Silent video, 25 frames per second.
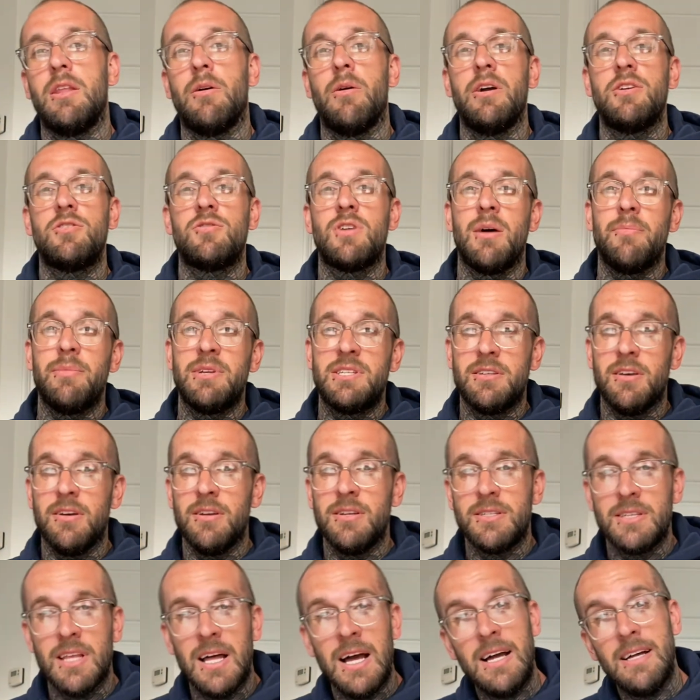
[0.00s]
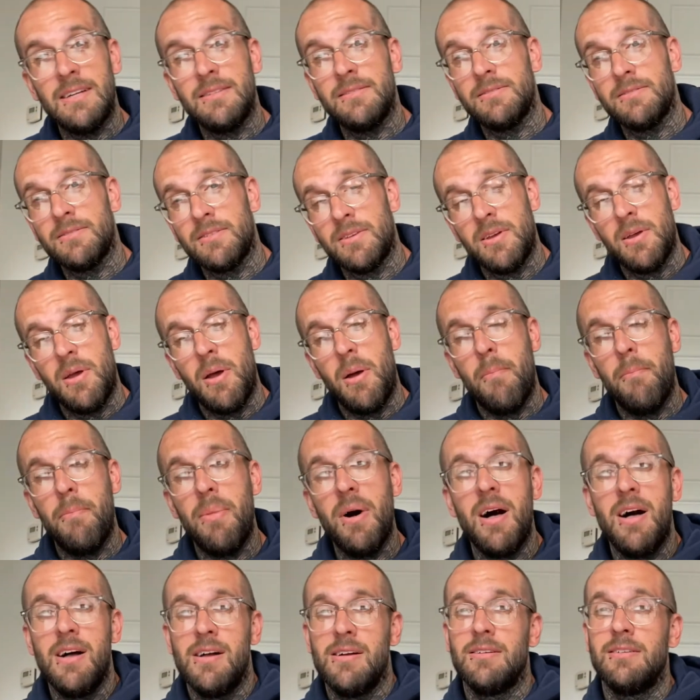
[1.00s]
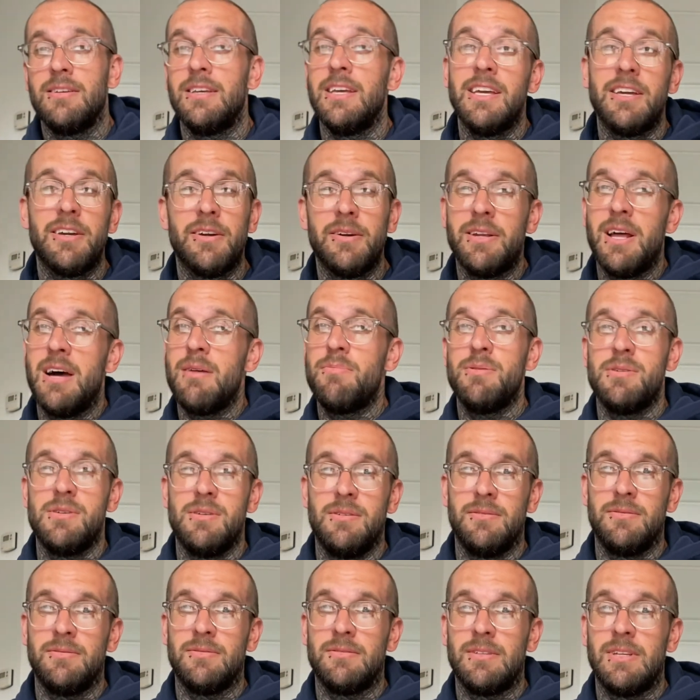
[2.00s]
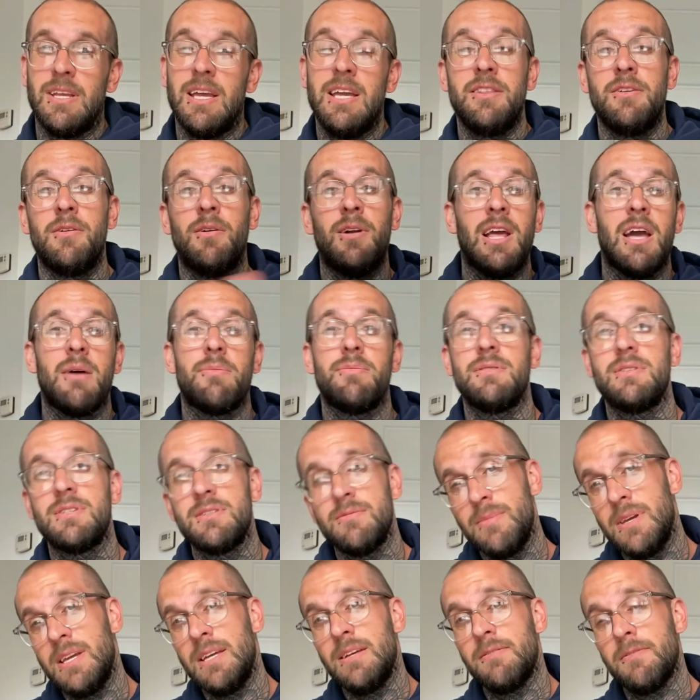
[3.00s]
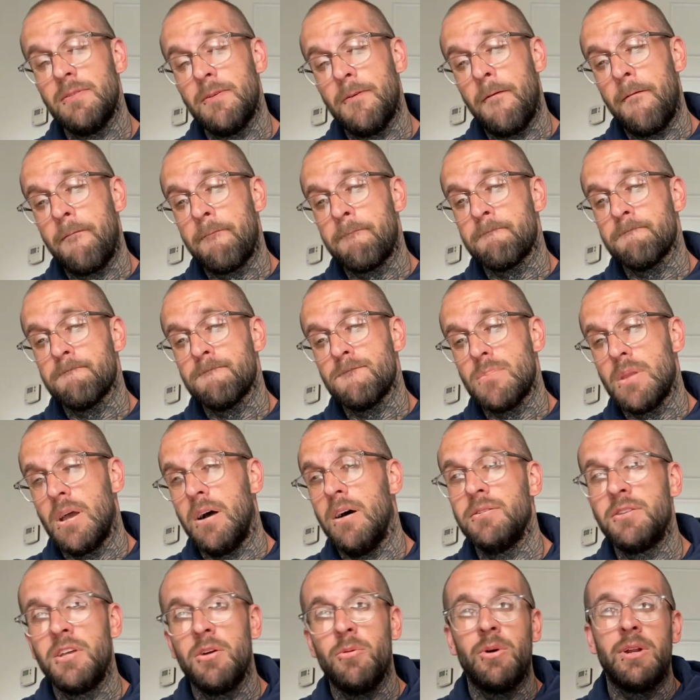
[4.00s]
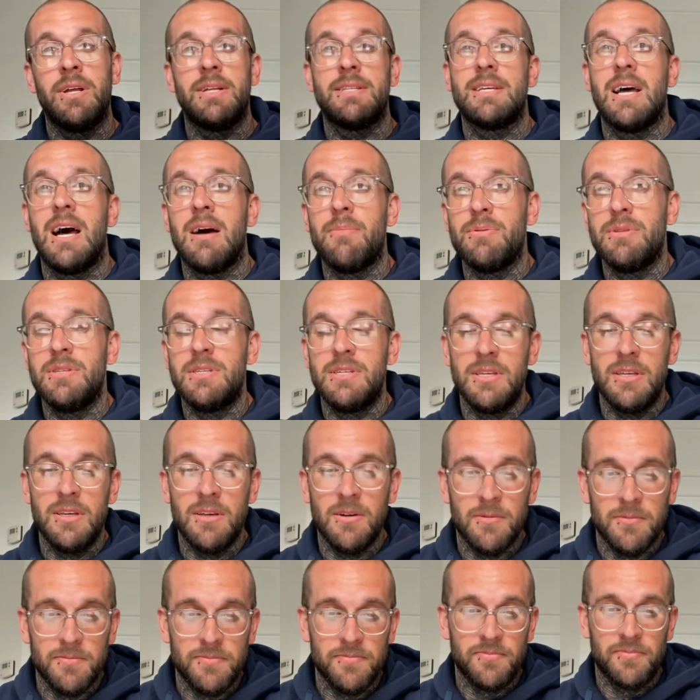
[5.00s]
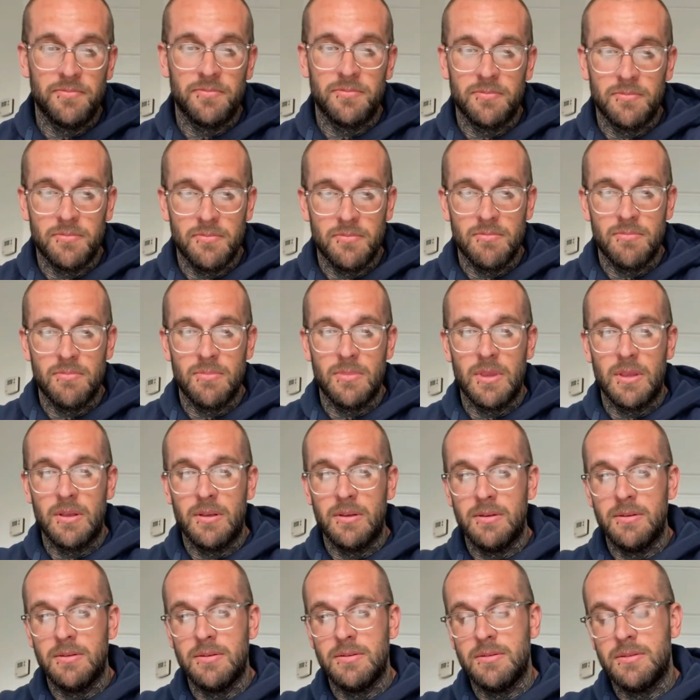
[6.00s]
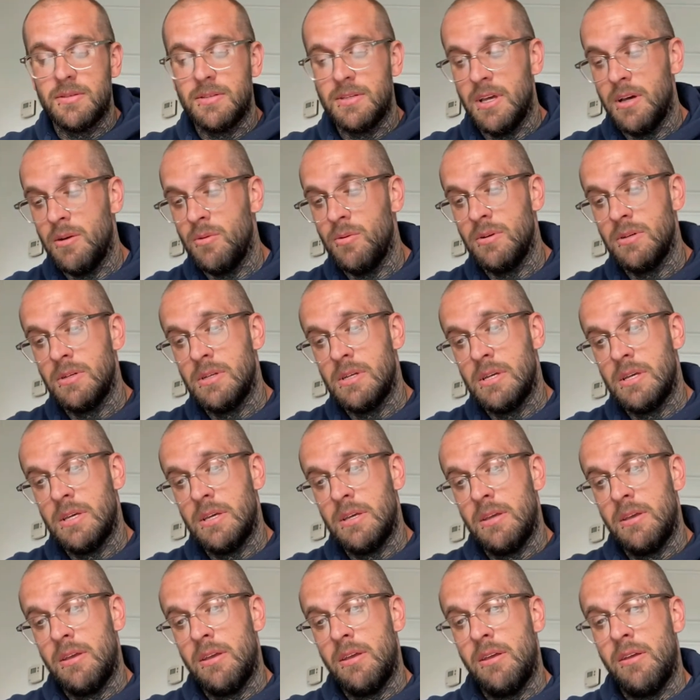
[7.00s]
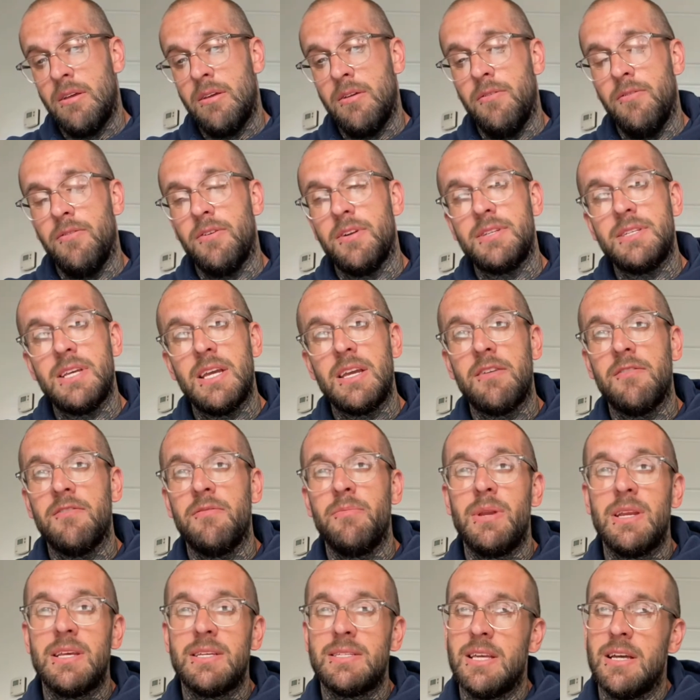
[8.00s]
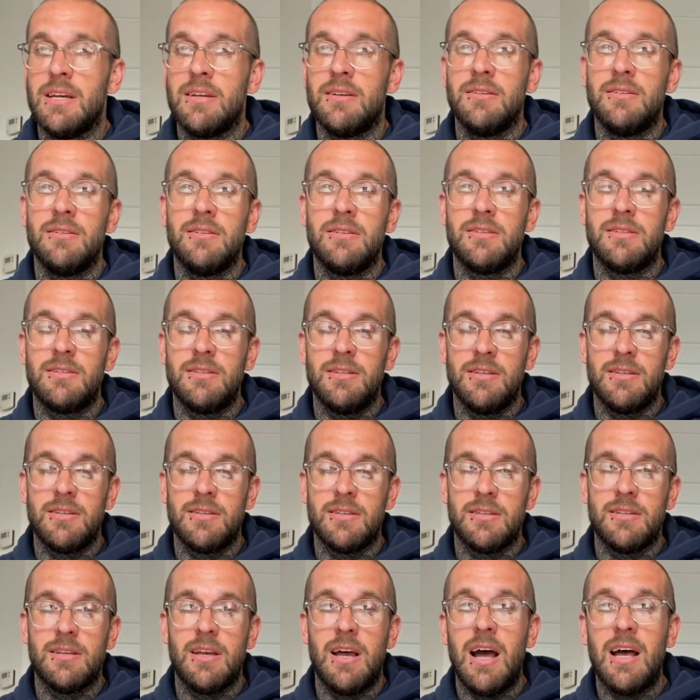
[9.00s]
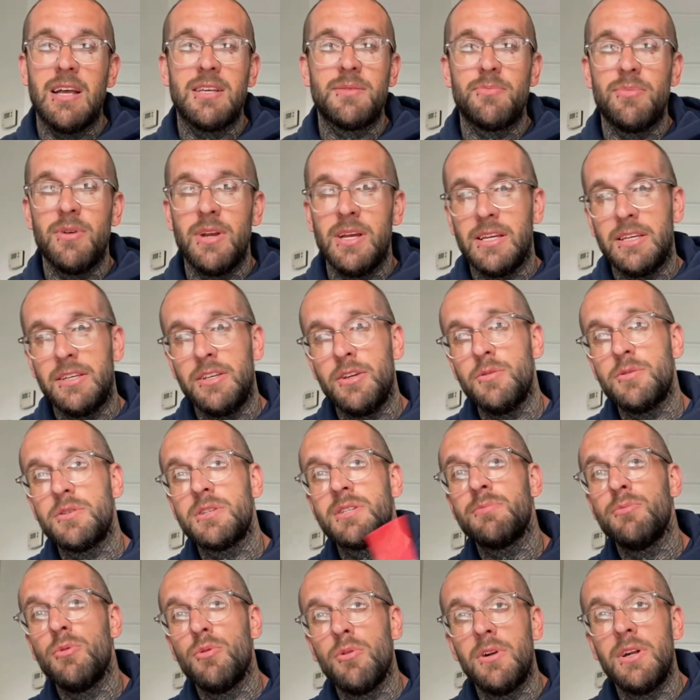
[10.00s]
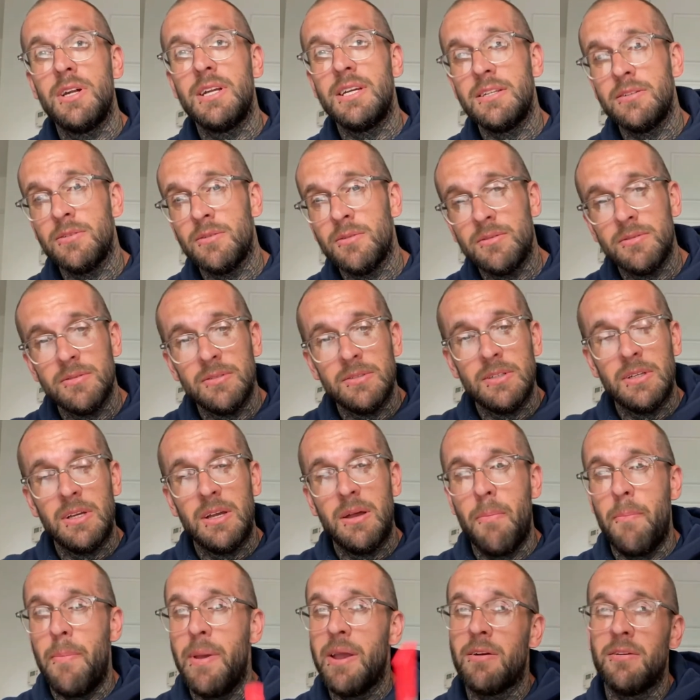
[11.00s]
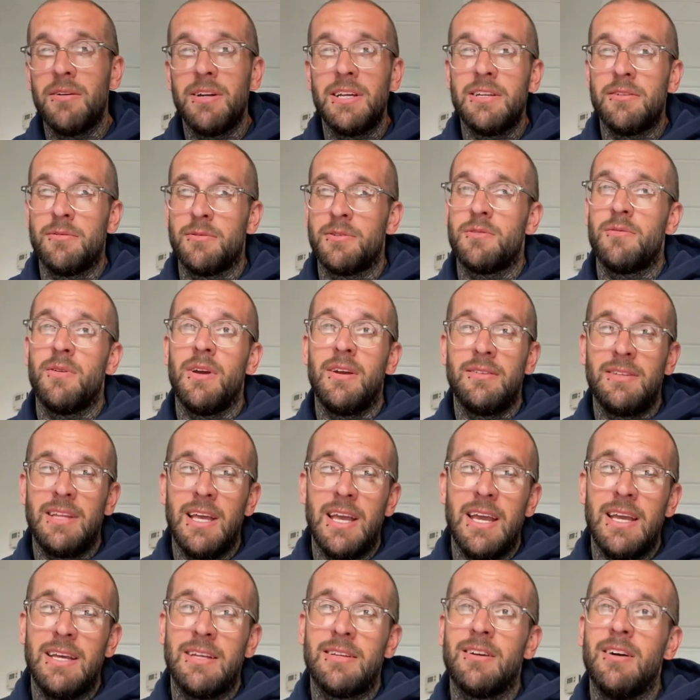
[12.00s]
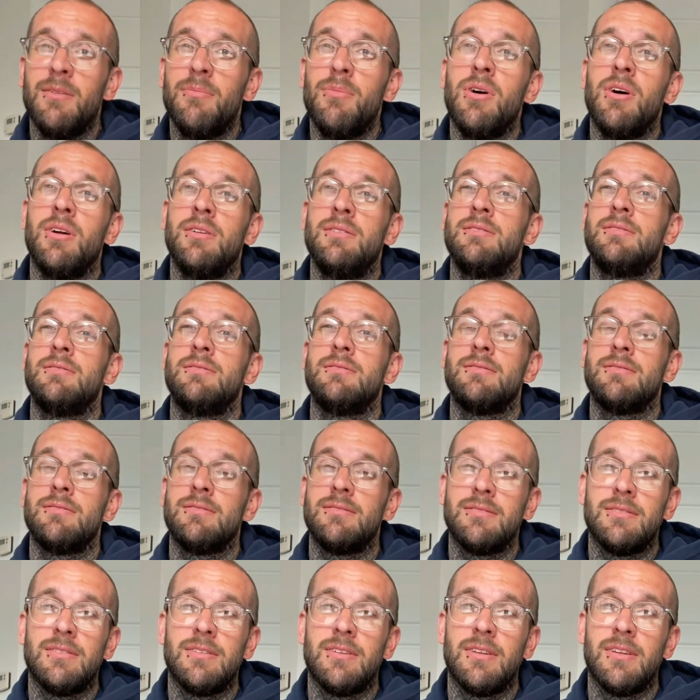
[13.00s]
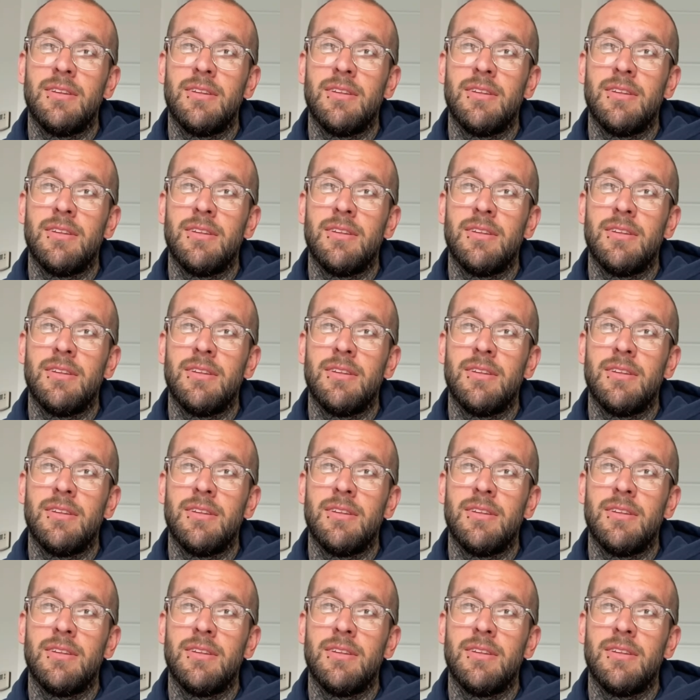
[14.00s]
I dramatize that, but it could happen. It nearly happened to me. I didn't want it to happen to you. So for the sake of a millisecond, just aspirate. Use a smaller needle. Bigger needles right there. Come on.